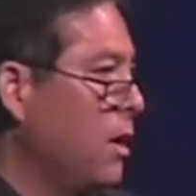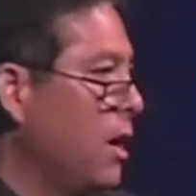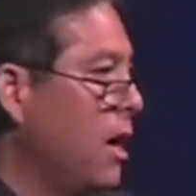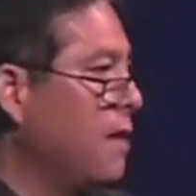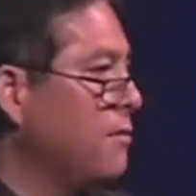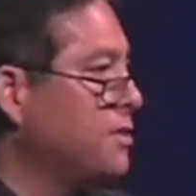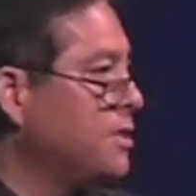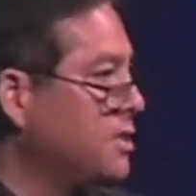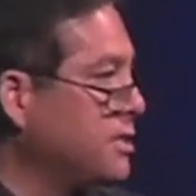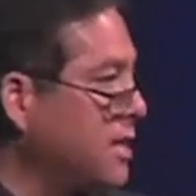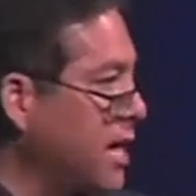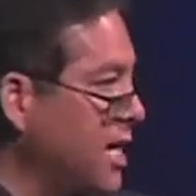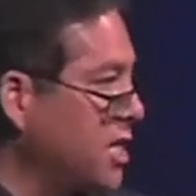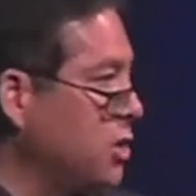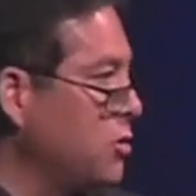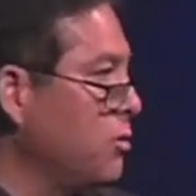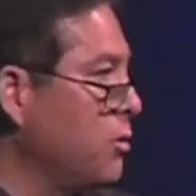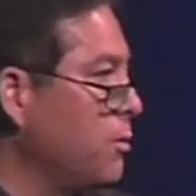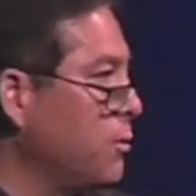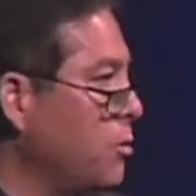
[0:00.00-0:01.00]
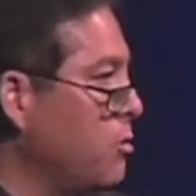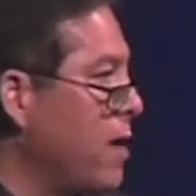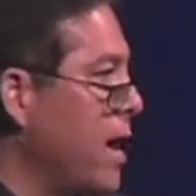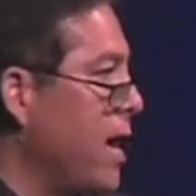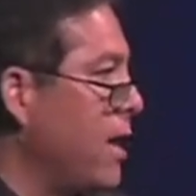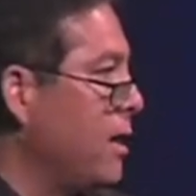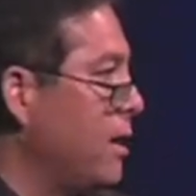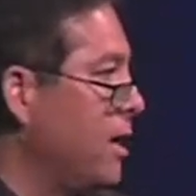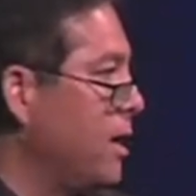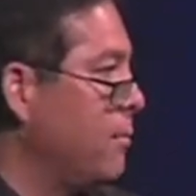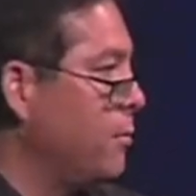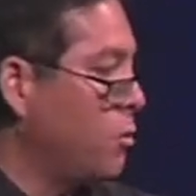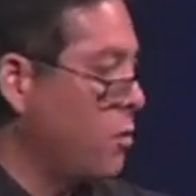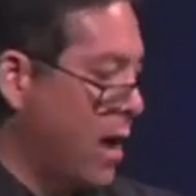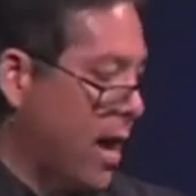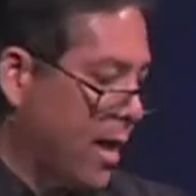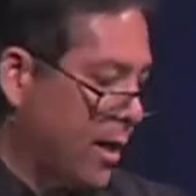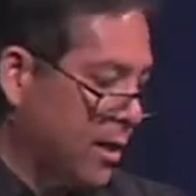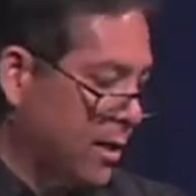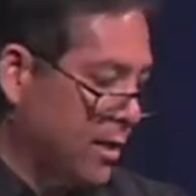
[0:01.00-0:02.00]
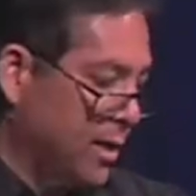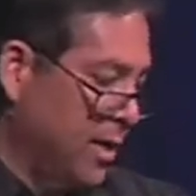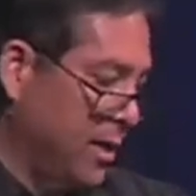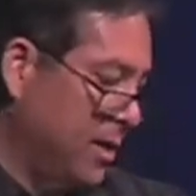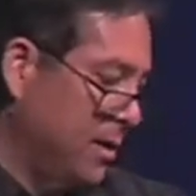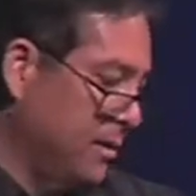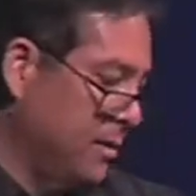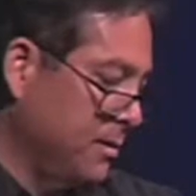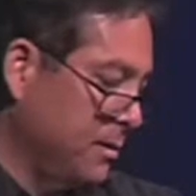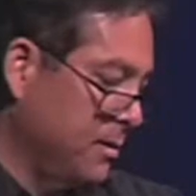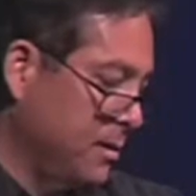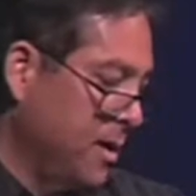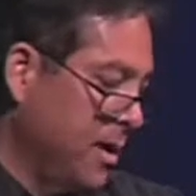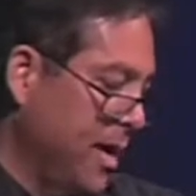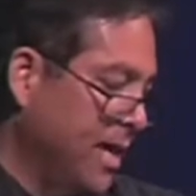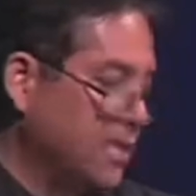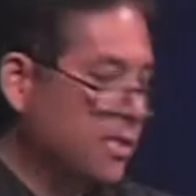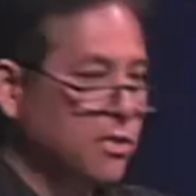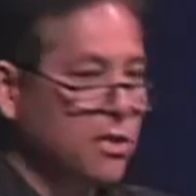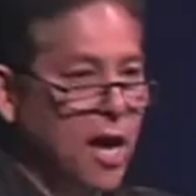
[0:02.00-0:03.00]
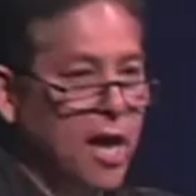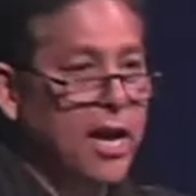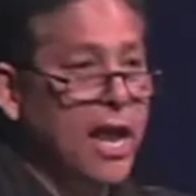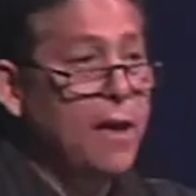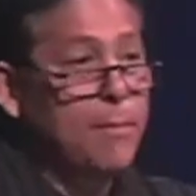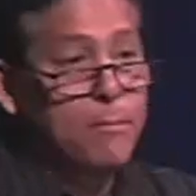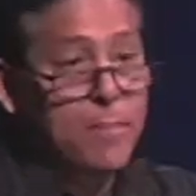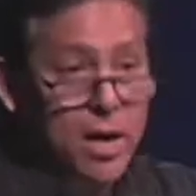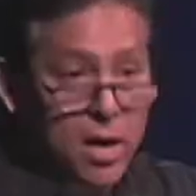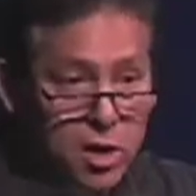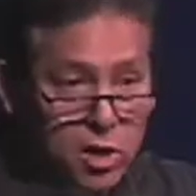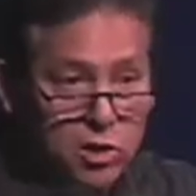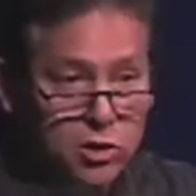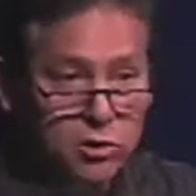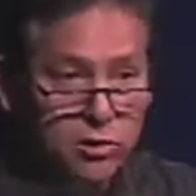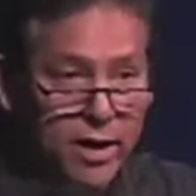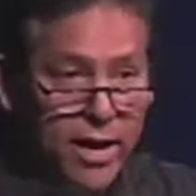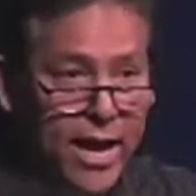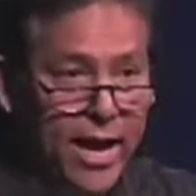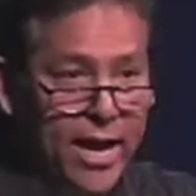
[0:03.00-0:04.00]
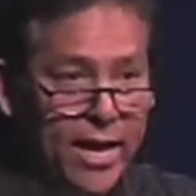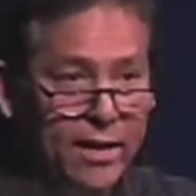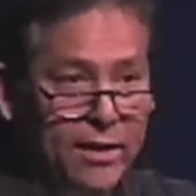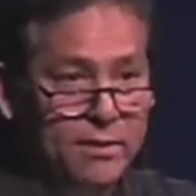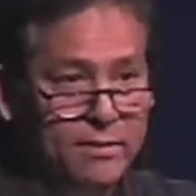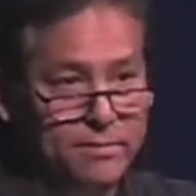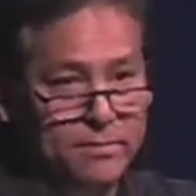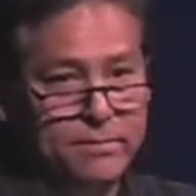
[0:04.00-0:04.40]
of sexual moral immorality. It's not a marital aid.